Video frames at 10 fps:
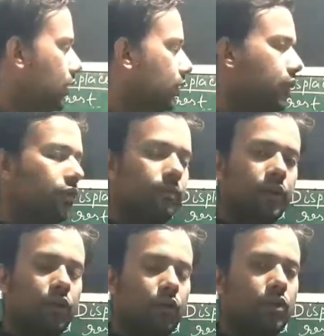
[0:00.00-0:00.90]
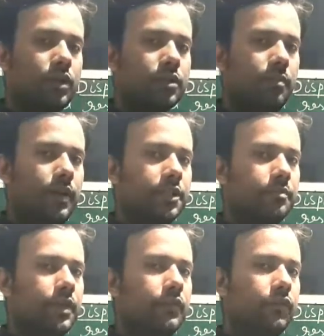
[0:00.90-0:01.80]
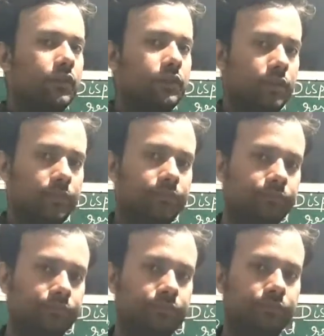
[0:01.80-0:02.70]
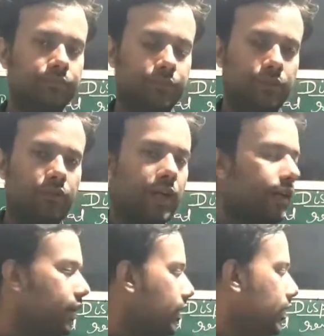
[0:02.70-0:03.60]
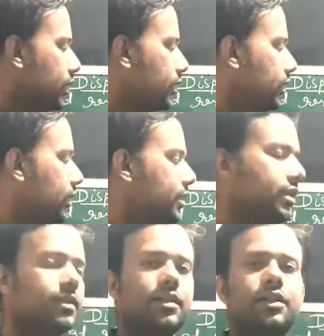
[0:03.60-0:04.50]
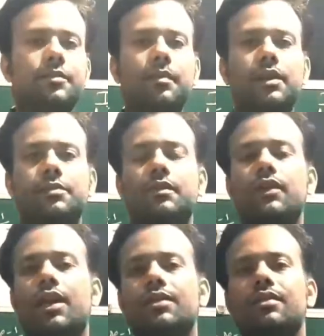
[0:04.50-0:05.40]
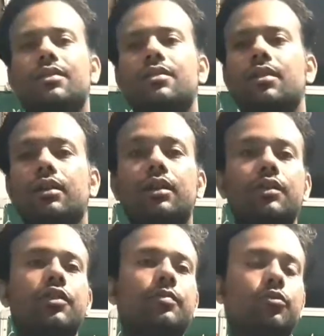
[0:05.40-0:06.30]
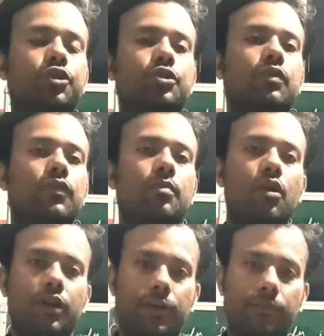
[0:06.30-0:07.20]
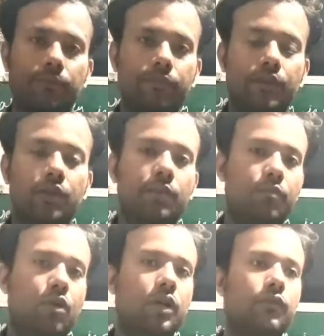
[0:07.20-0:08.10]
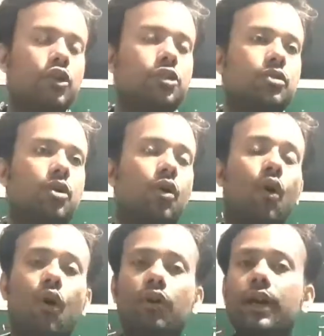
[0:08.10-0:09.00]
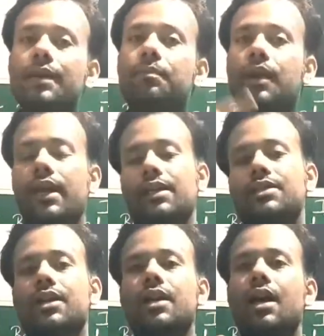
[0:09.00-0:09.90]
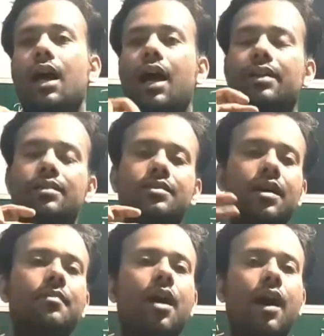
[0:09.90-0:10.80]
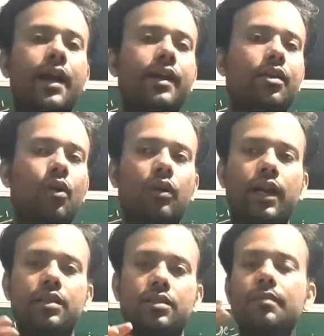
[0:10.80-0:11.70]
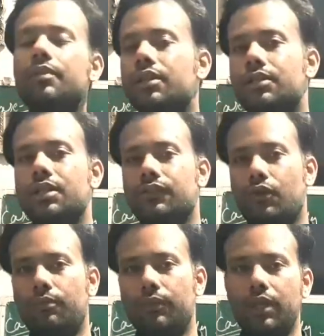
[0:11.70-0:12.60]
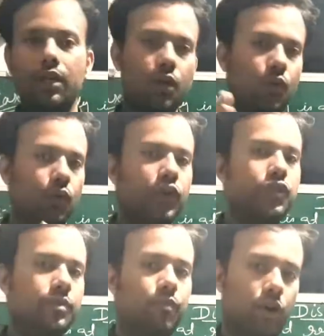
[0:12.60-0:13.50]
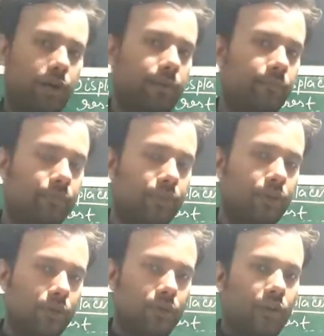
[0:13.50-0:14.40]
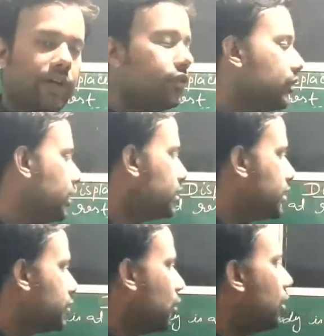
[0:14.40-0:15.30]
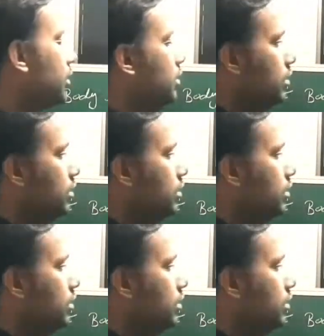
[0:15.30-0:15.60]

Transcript: there will be no displacement further, right? This is the displacement. We can say this is the initial position of the body. Body was already placed at some height or at some distance from the origin point, right? So this is your